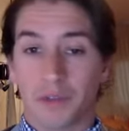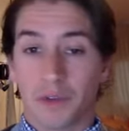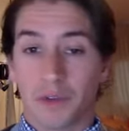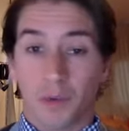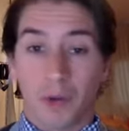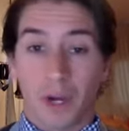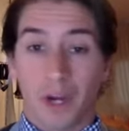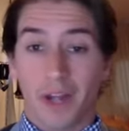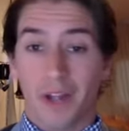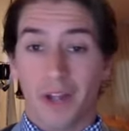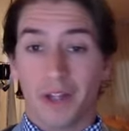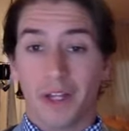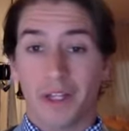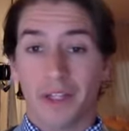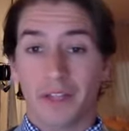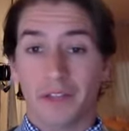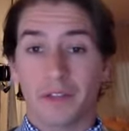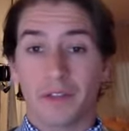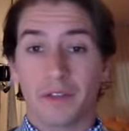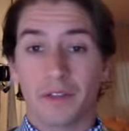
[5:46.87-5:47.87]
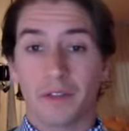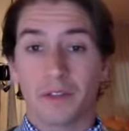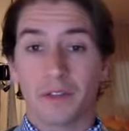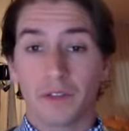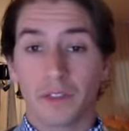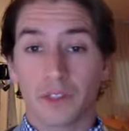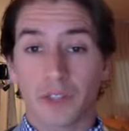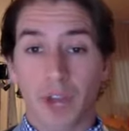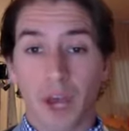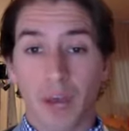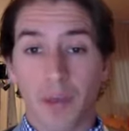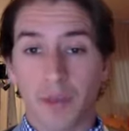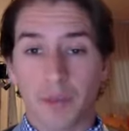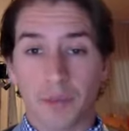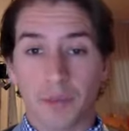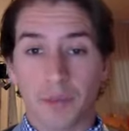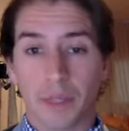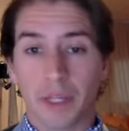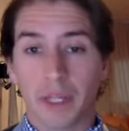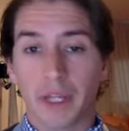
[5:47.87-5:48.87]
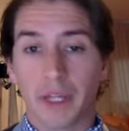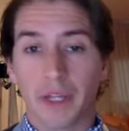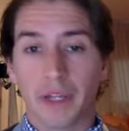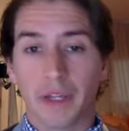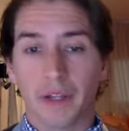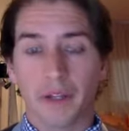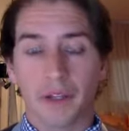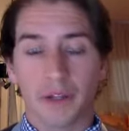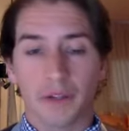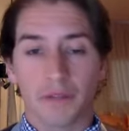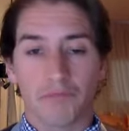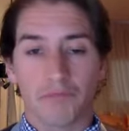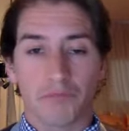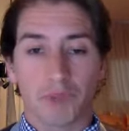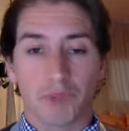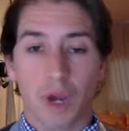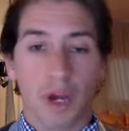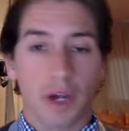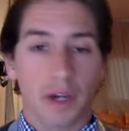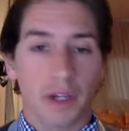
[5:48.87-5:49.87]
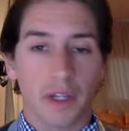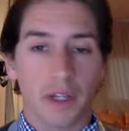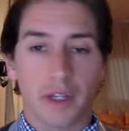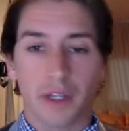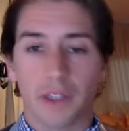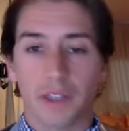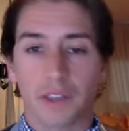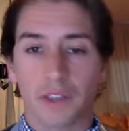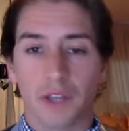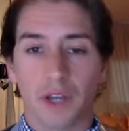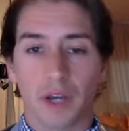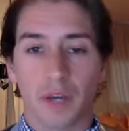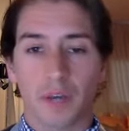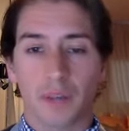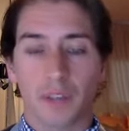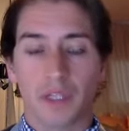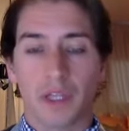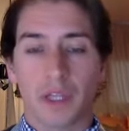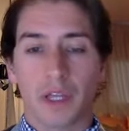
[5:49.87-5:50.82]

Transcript: For a while I stopped playing hockey. I stopped